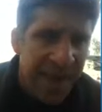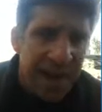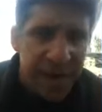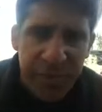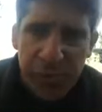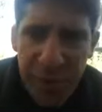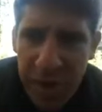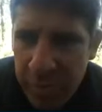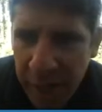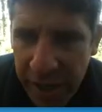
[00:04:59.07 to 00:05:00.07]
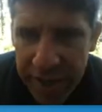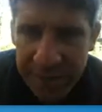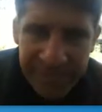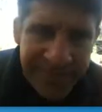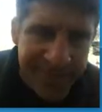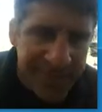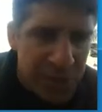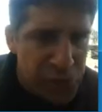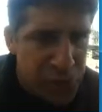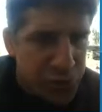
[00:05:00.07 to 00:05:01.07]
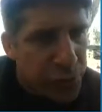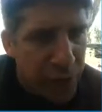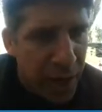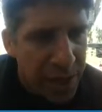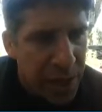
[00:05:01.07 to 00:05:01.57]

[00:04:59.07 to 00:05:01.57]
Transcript: And if you think about it, that's true, right?